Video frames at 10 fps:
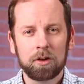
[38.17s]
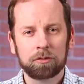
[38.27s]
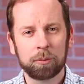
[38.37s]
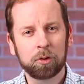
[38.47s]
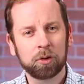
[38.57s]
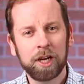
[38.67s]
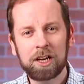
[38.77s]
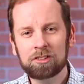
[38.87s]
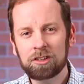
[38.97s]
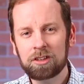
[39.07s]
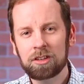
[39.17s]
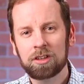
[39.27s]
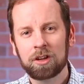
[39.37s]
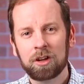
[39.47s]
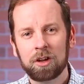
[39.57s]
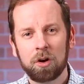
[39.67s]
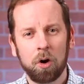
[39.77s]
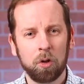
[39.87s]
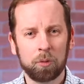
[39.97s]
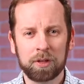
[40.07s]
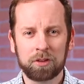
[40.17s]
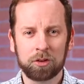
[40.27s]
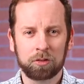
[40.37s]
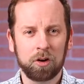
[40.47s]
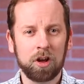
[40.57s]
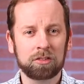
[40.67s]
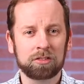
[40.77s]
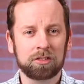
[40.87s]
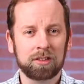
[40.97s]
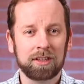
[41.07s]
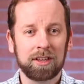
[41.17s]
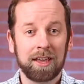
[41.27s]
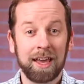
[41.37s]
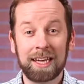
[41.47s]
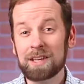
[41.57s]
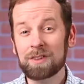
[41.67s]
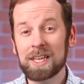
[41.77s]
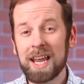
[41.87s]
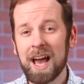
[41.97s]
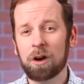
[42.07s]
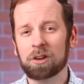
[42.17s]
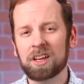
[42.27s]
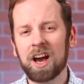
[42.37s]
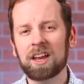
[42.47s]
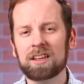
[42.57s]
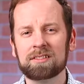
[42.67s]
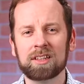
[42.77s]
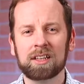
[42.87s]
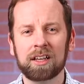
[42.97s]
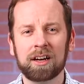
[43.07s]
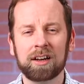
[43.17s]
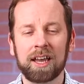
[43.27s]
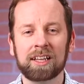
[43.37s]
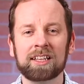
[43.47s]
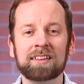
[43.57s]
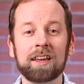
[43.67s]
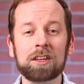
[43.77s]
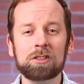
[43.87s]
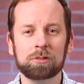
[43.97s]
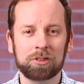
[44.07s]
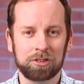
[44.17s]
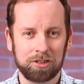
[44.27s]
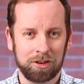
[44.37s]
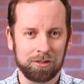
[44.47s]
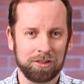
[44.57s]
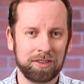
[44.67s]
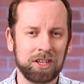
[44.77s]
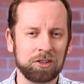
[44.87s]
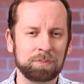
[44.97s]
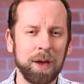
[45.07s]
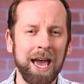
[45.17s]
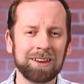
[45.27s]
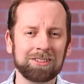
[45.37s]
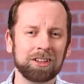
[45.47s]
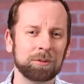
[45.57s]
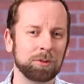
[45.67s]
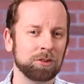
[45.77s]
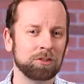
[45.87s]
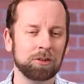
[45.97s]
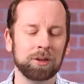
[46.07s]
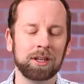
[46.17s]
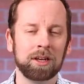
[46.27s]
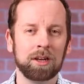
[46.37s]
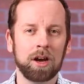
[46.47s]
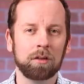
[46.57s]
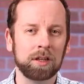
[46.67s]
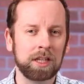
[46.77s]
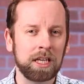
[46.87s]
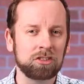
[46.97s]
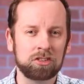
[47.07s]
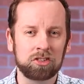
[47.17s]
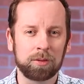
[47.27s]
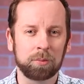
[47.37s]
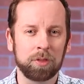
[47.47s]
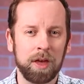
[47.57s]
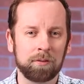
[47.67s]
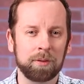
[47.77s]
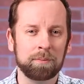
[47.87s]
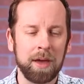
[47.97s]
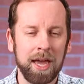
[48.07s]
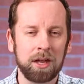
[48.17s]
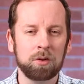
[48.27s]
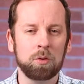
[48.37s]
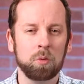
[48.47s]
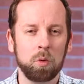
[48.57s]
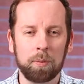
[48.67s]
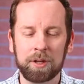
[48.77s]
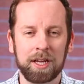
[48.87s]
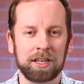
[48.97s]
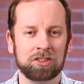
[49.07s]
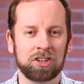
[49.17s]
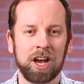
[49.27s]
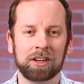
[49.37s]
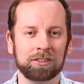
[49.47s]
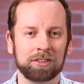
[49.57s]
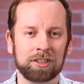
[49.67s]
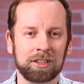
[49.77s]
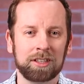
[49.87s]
From creation all the way to the cross, and even now, God has declared and continues to show that he is passionately pursuing a relationship with every man, woman, and child.